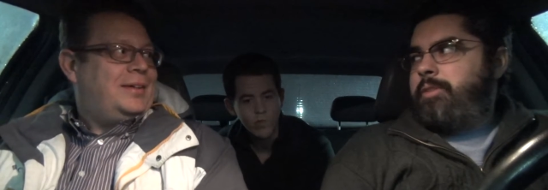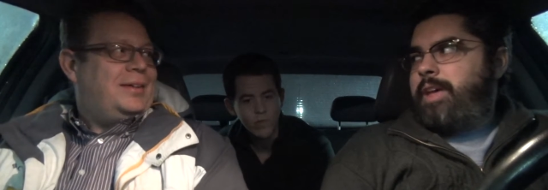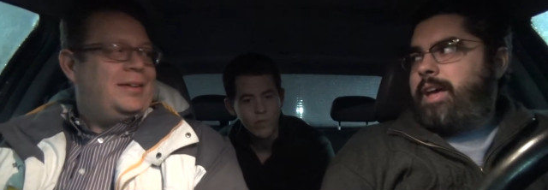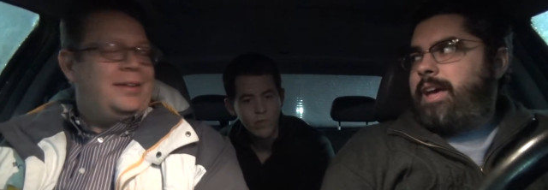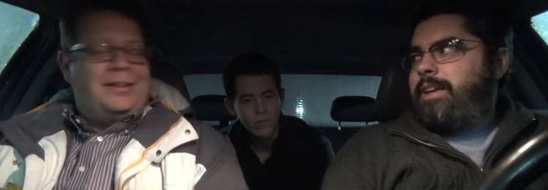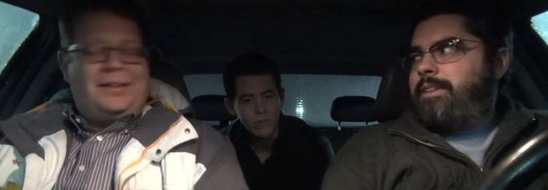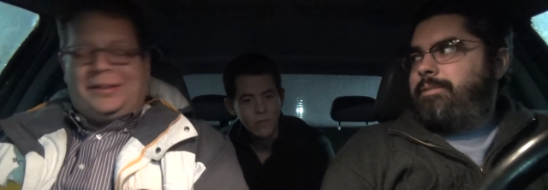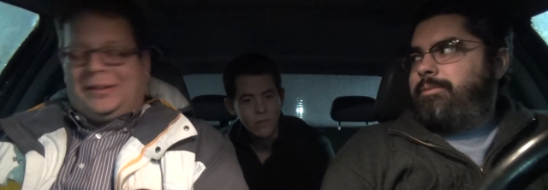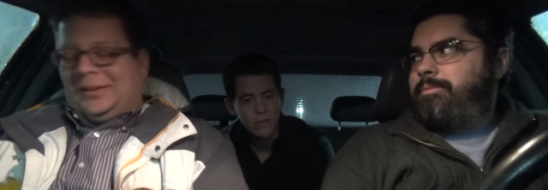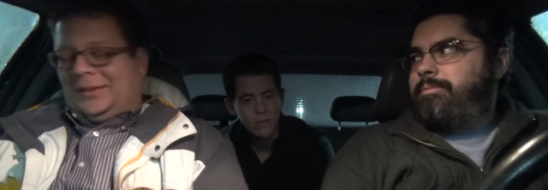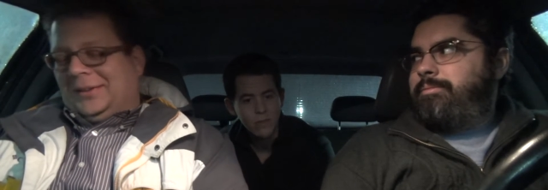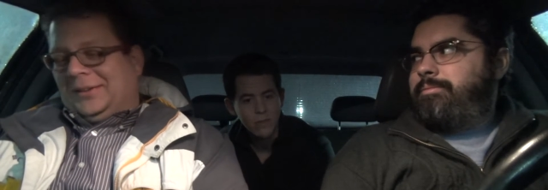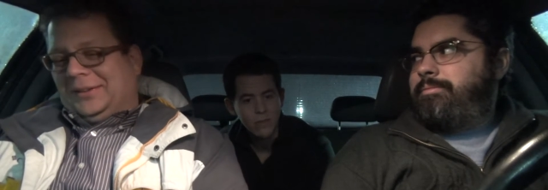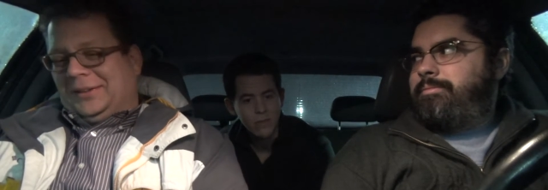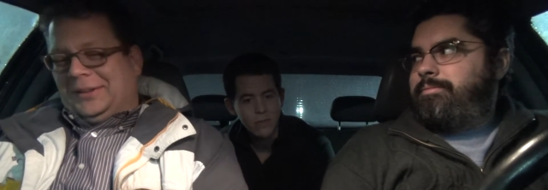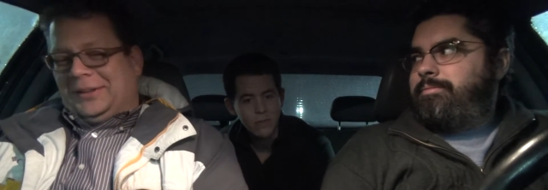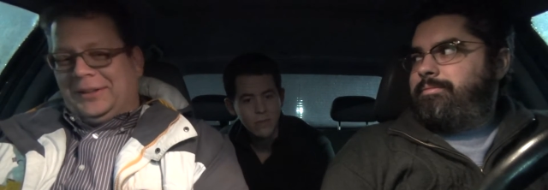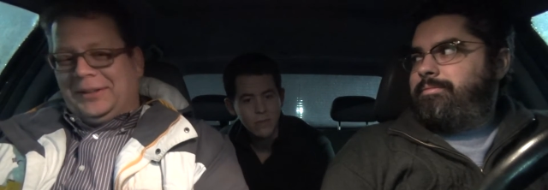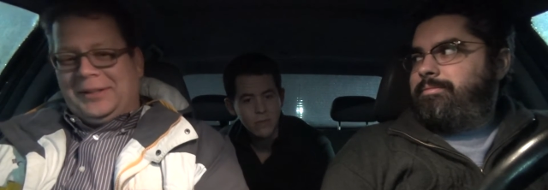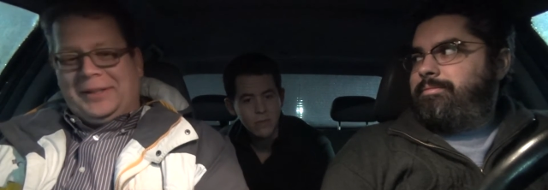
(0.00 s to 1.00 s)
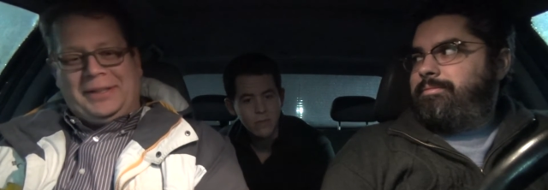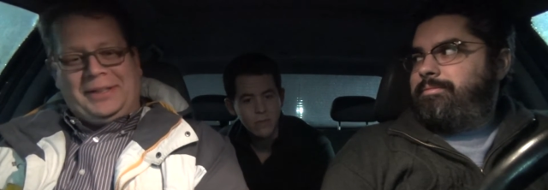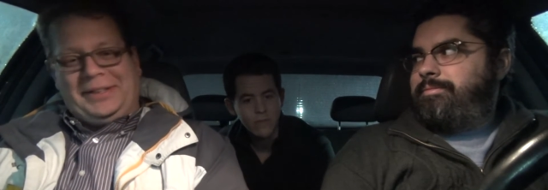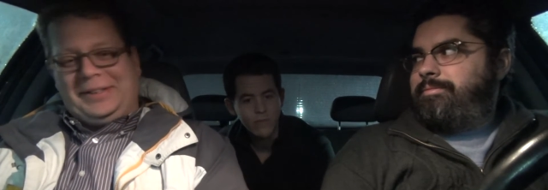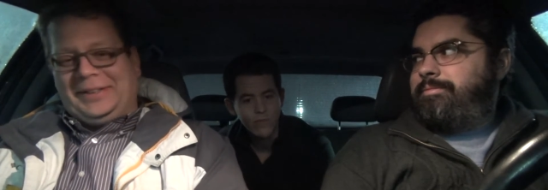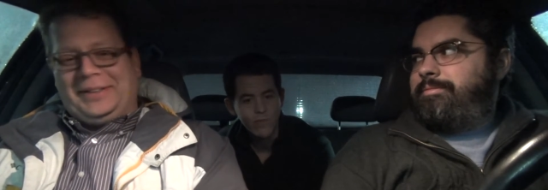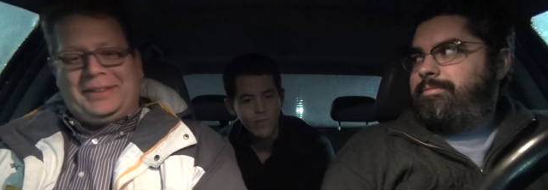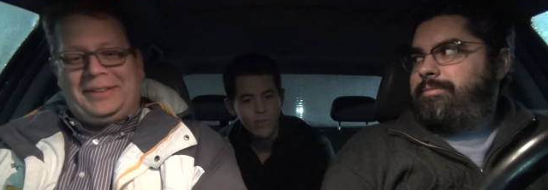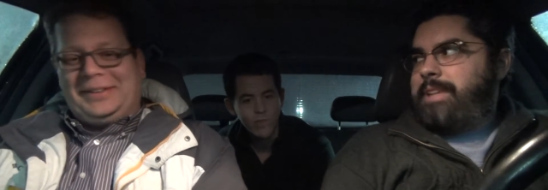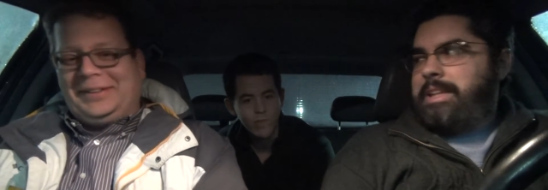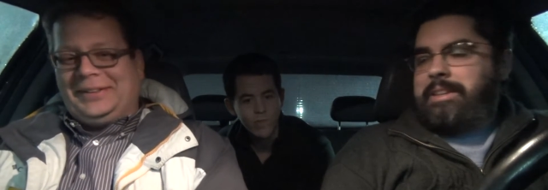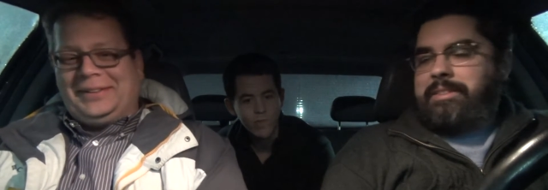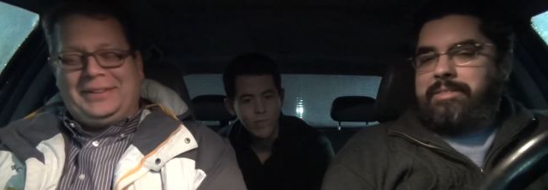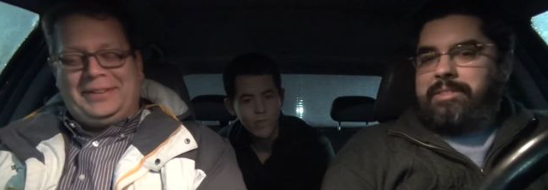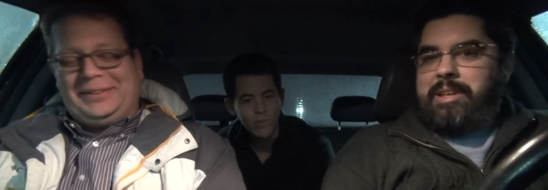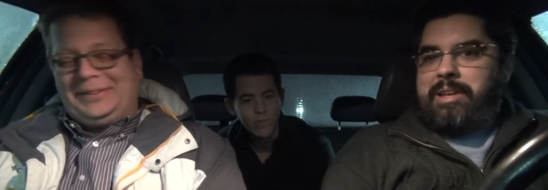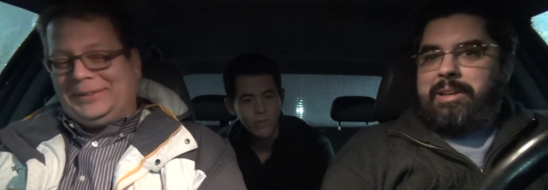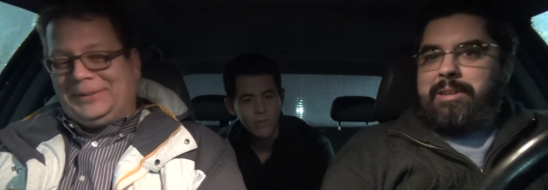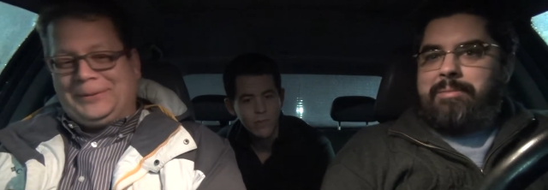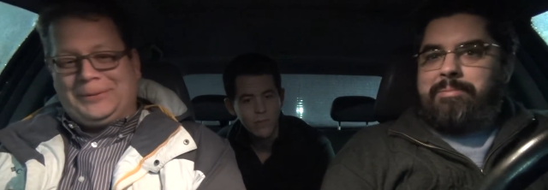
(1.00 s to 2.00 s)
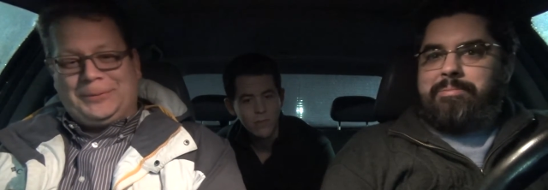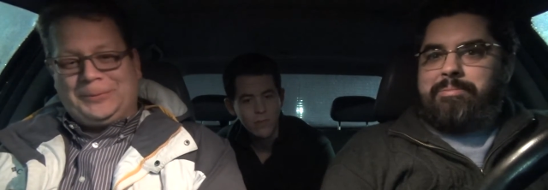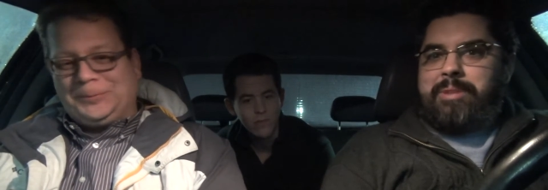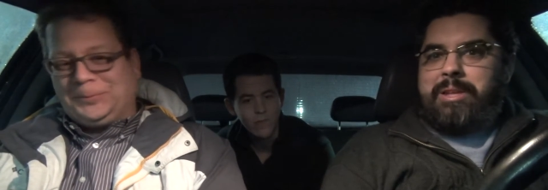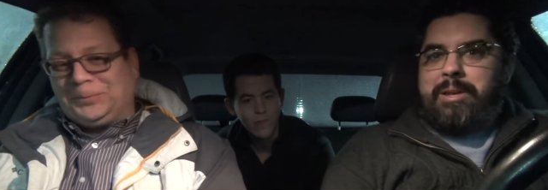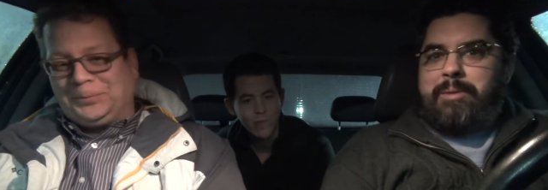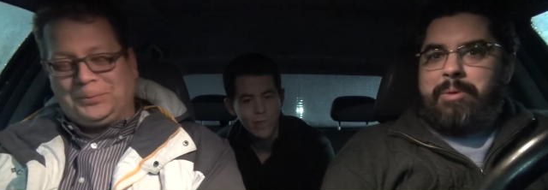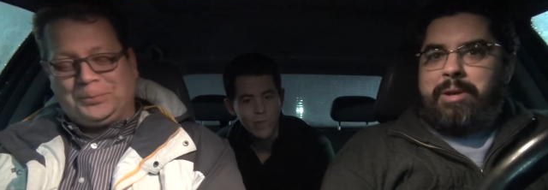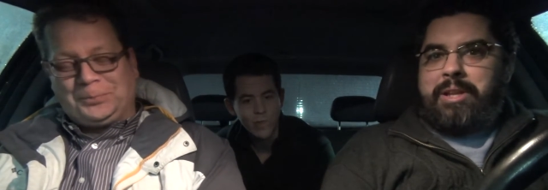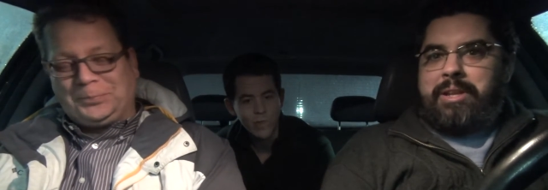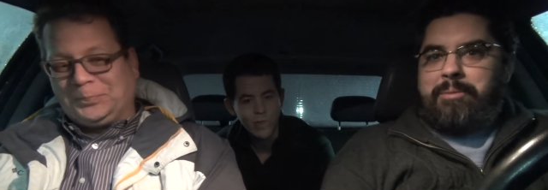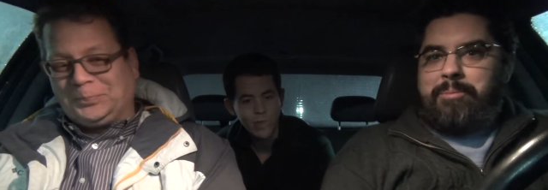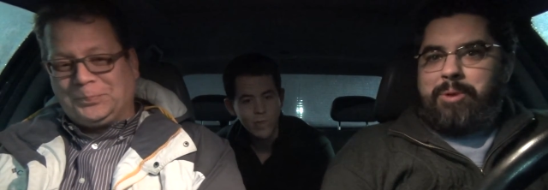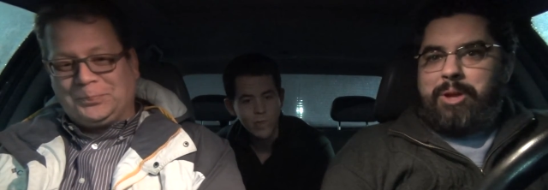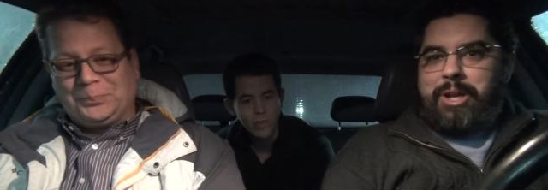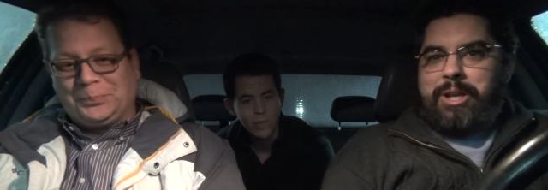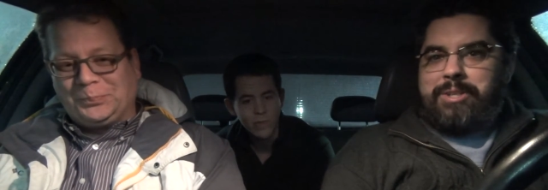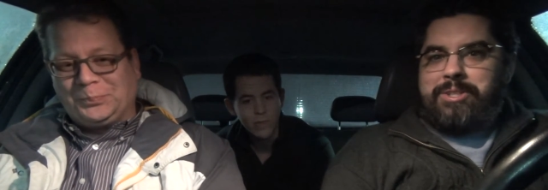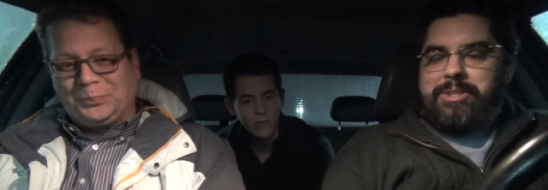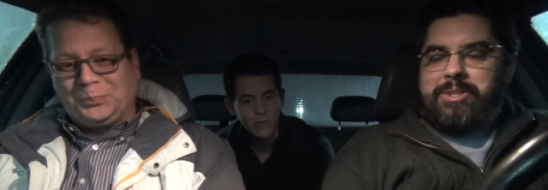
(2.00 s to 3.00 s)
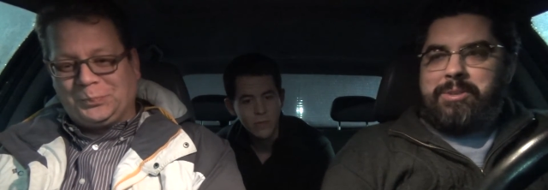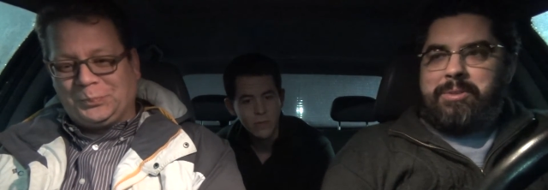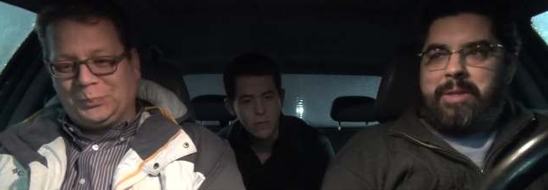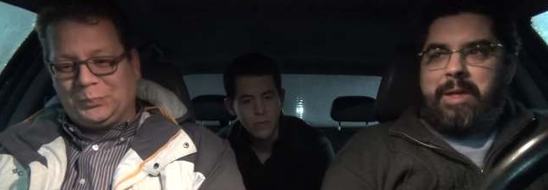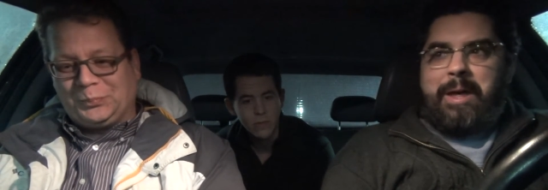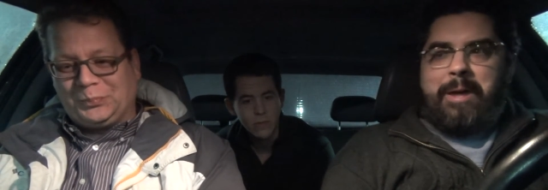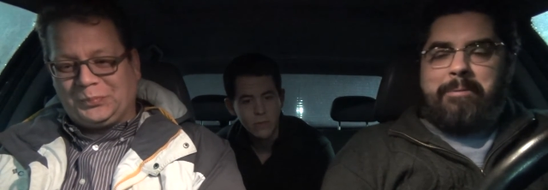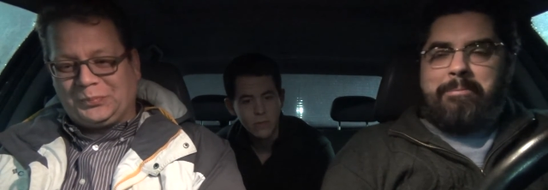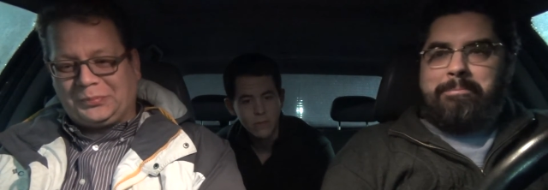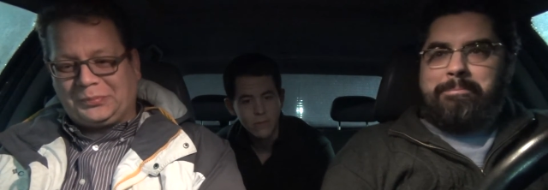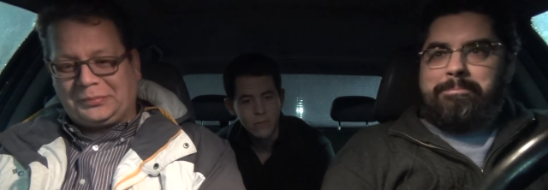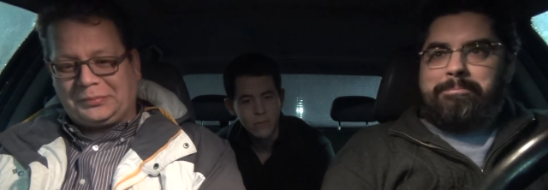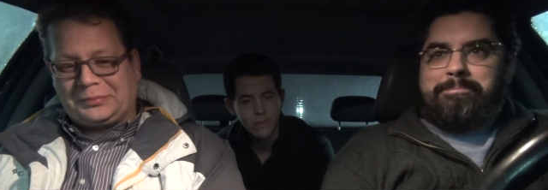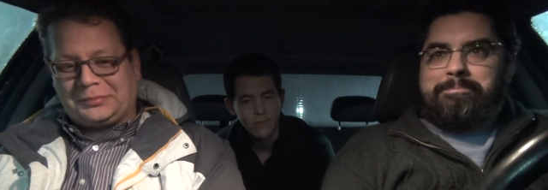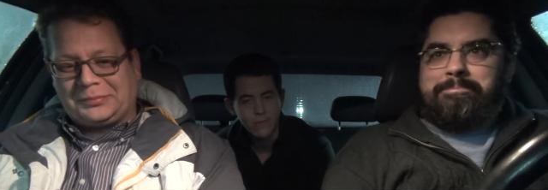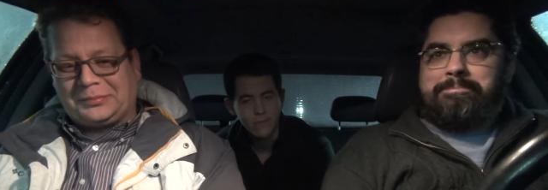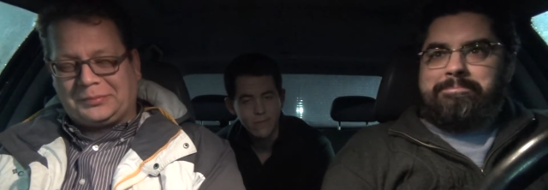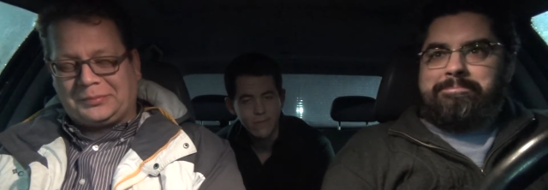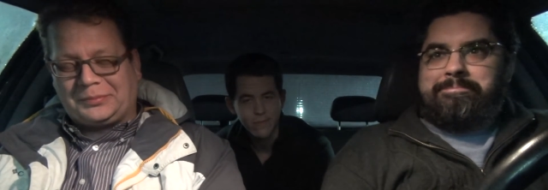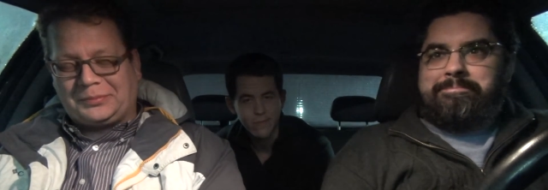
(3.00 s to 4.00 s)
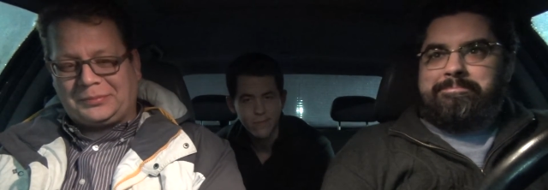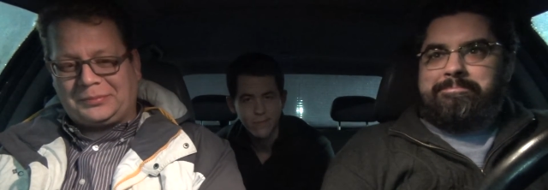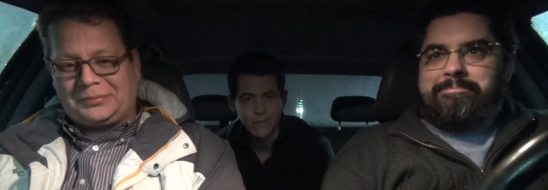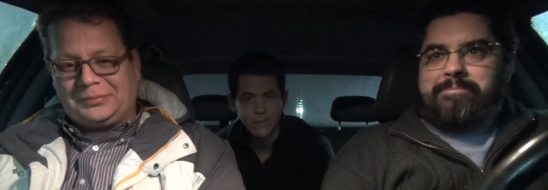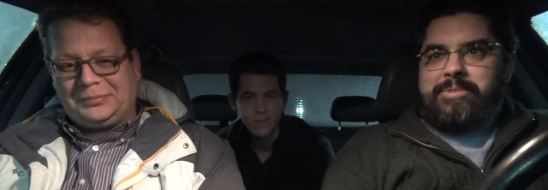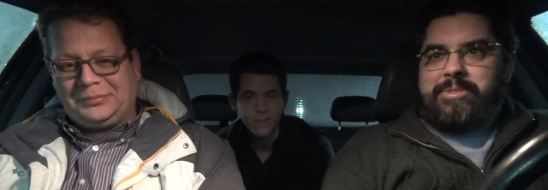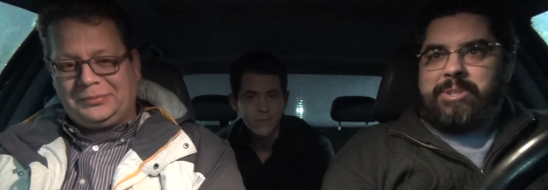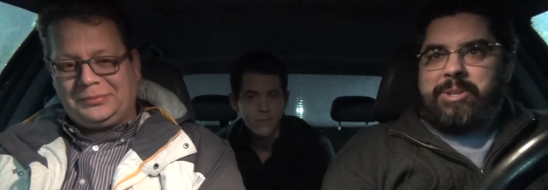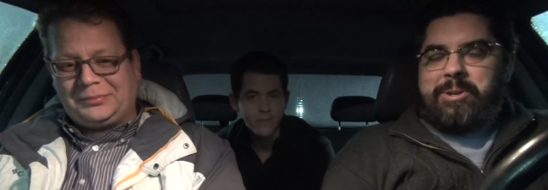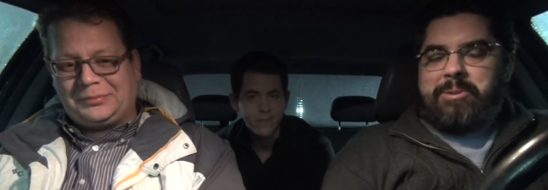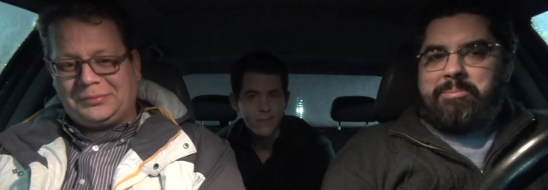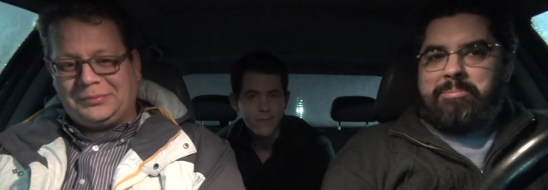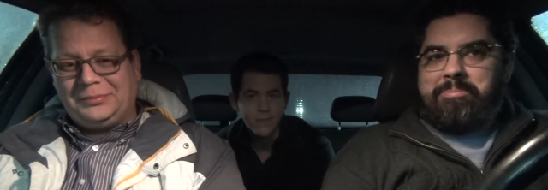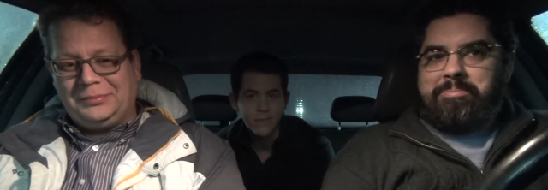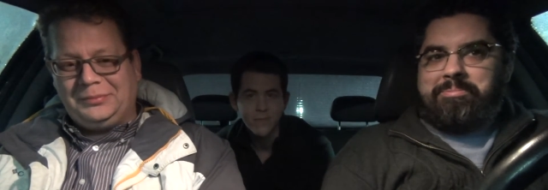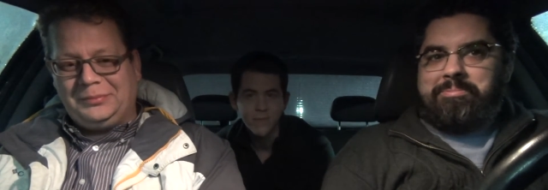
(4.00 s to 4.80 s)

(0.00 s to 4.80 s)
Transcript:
Speaker 1: that. they, they they went in wanting to do that. So.